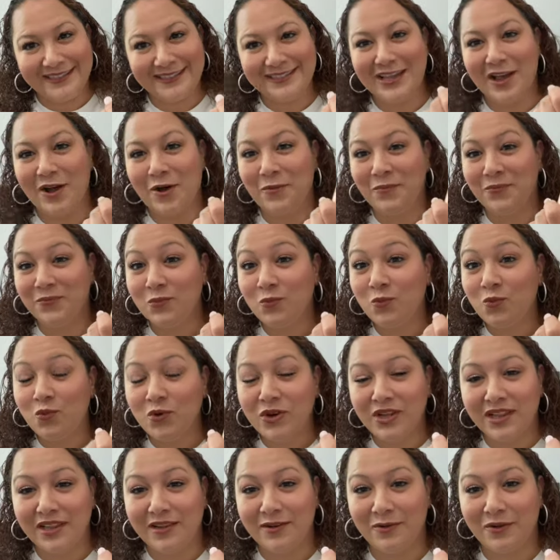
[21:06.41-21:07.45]
So
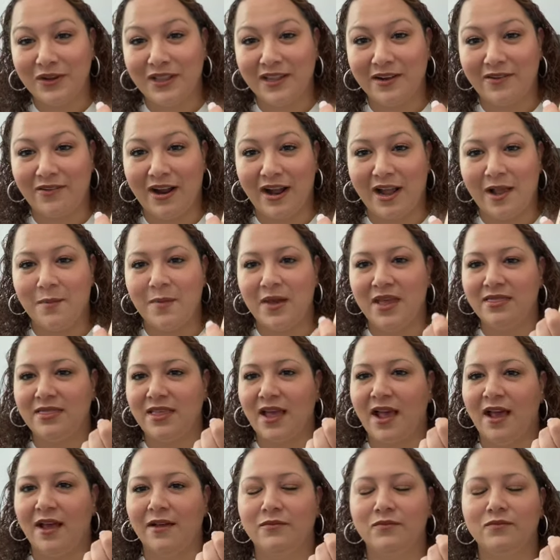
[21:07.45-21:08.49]
really, really recommend
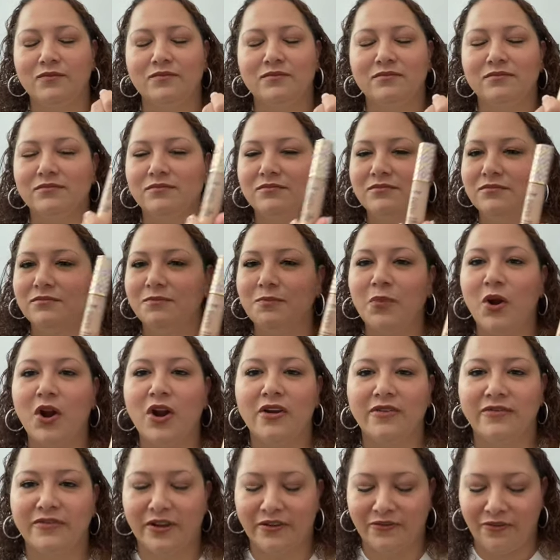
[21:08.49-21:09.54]
that.
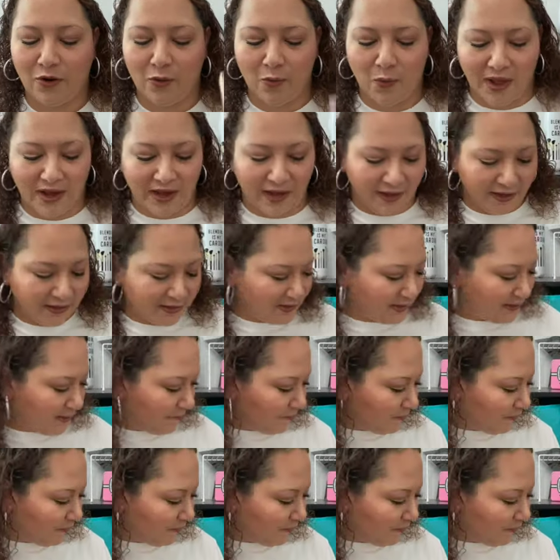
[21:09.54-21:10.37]
Perfect for weddings.